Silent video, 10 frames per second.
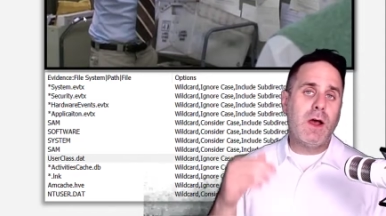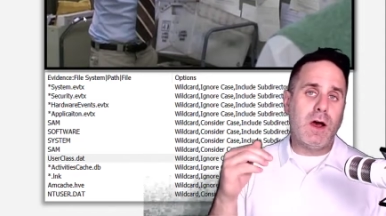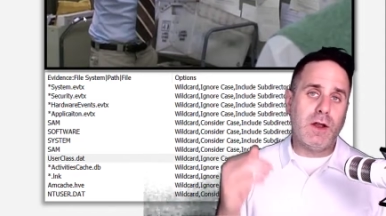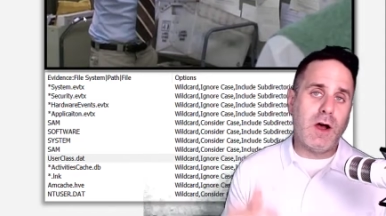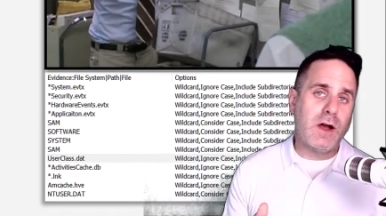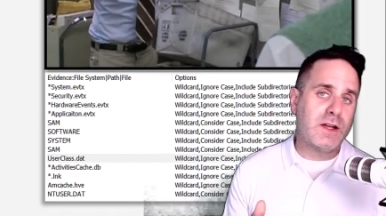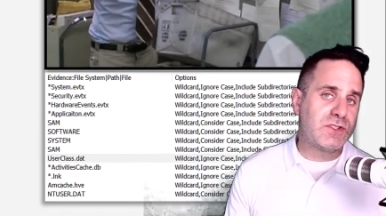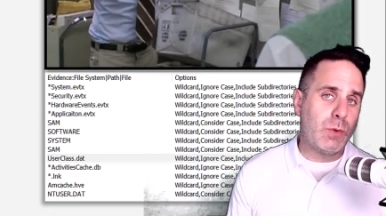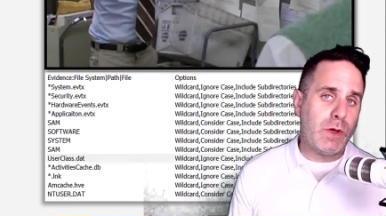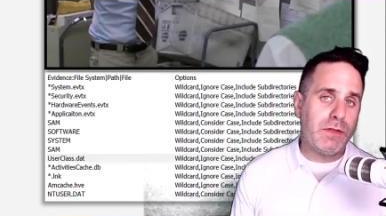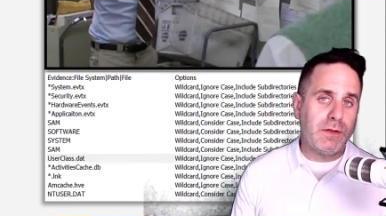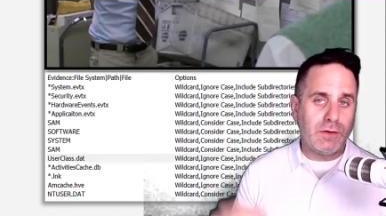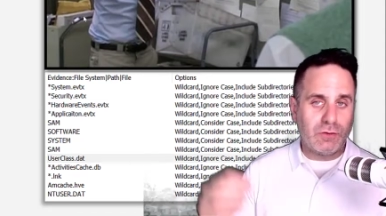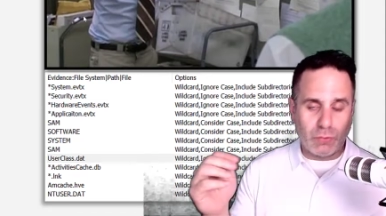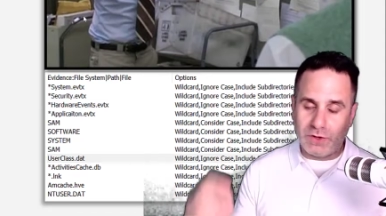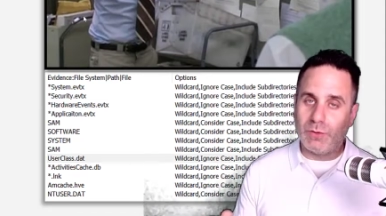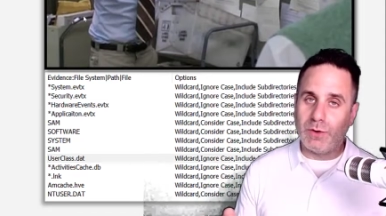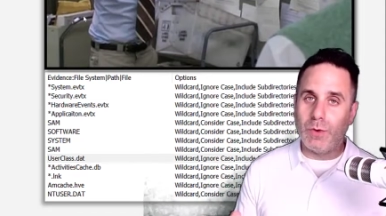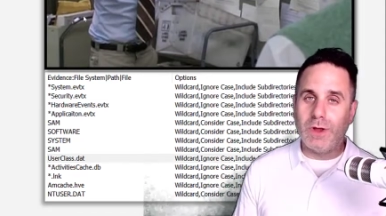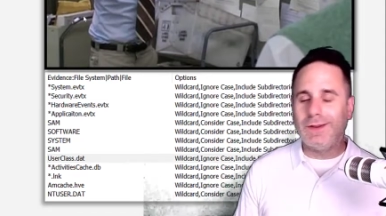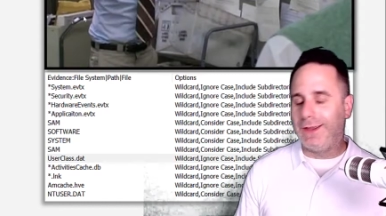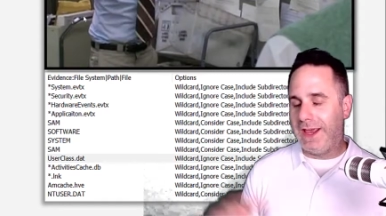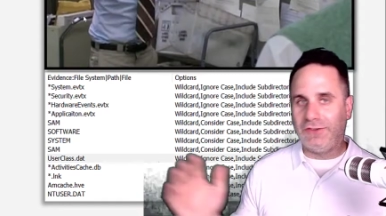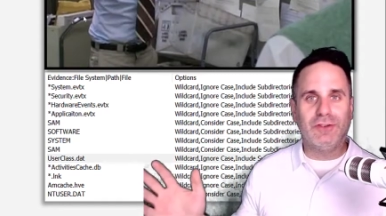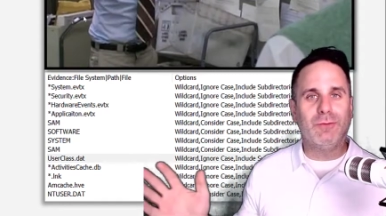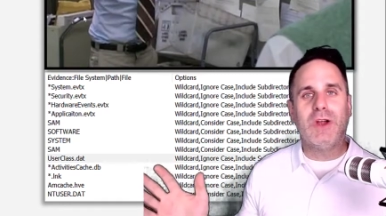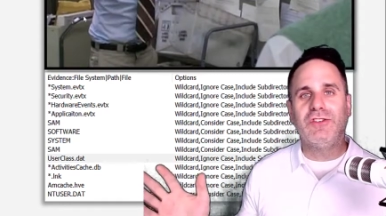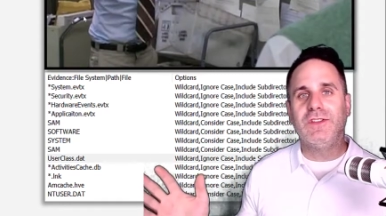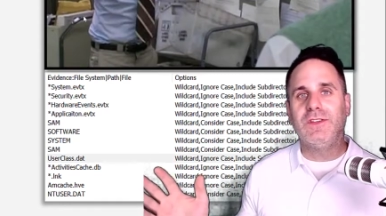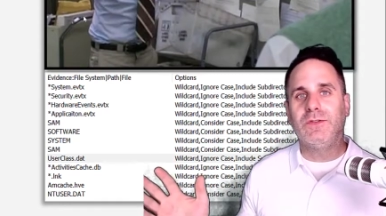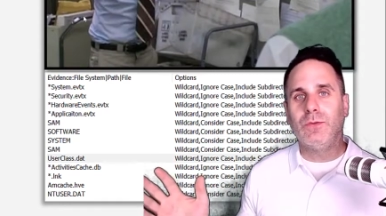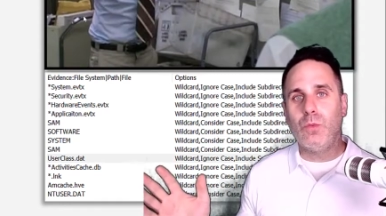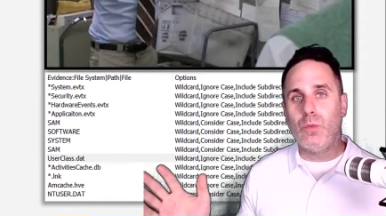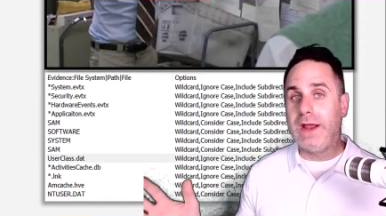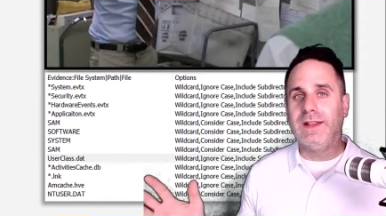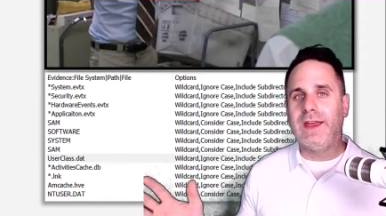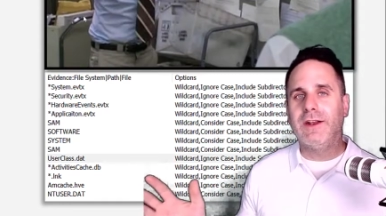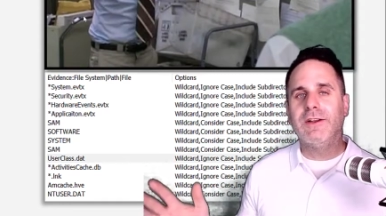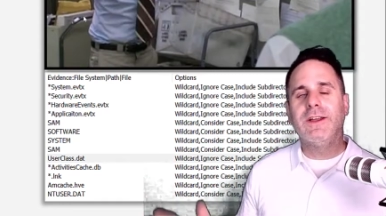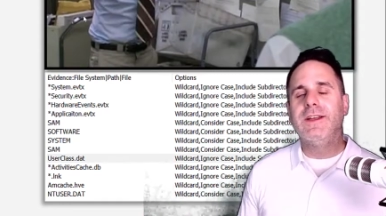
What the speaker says: on August 12th, 2021, in case you're watching this way later,